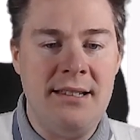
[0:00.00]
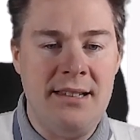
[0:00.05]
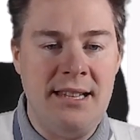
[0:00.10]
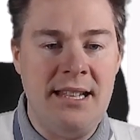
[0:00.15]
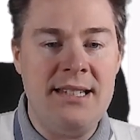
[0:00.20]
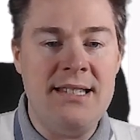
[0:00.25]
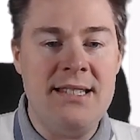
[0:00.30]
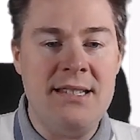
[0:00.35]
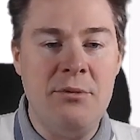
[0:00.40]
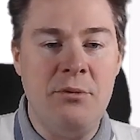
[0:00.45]

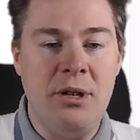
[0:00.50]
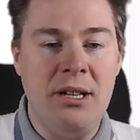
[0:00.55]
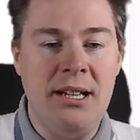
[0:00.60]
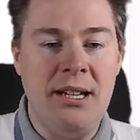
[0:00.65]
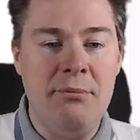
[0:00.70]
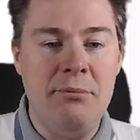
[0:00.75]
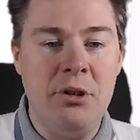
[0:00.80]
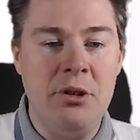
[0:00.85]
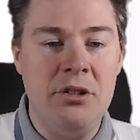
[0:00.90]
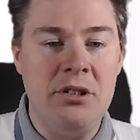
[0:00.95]
that's the one
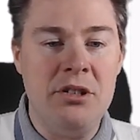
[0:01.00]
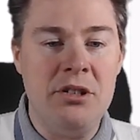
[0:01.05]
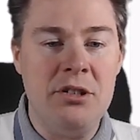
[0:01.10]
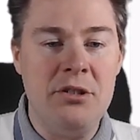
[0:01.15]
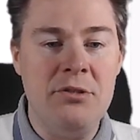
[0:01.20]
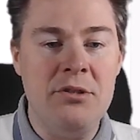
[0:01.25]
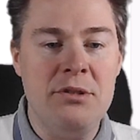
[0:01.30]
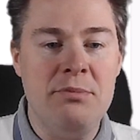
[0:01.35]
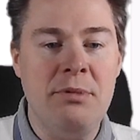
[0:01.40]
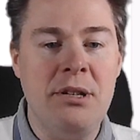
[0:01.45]
I'm going to
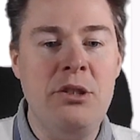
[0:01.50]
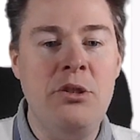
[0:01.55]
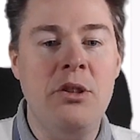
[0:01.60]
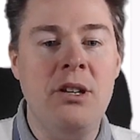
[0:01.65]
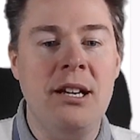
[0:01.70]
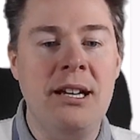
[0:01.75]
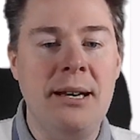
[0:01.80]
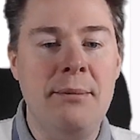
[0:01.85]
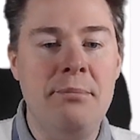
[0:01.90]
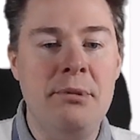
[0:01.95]
choose, but you
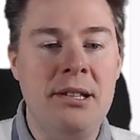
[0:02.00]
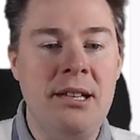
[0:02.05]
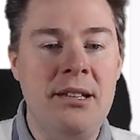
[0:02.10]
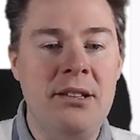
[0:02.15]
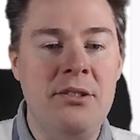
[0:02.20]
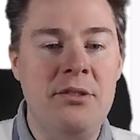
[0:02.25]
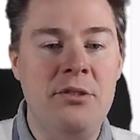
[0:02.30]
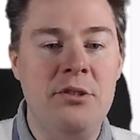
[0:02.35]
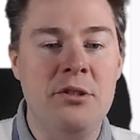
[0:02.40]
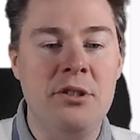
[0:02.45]
can
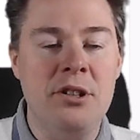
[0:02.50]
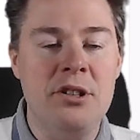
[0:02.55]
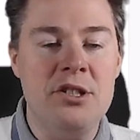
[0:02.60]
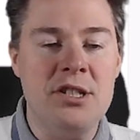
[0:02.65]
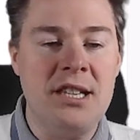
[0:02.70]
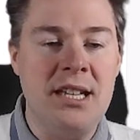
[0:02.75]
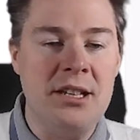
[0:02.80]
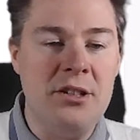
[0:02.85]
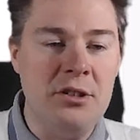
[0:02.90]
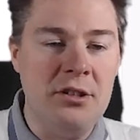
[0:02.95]
update during a
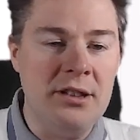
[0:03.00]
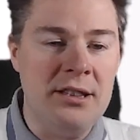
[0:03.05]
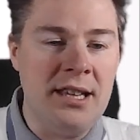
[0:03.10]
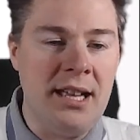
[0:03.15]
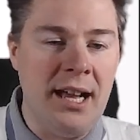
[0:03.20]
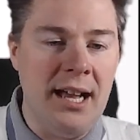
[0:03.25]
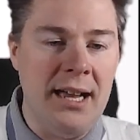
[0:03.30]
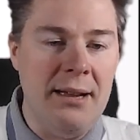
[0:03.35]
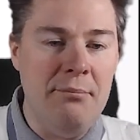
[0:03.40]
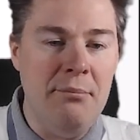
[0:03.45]
scheduled
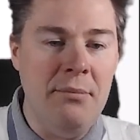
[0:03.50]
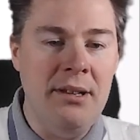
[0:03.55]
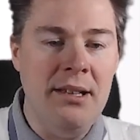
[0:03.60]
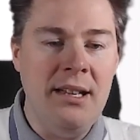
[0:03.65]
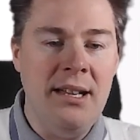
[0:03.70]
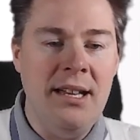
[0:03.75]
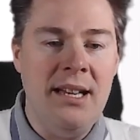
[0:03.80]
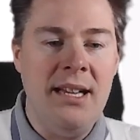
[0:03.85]
time.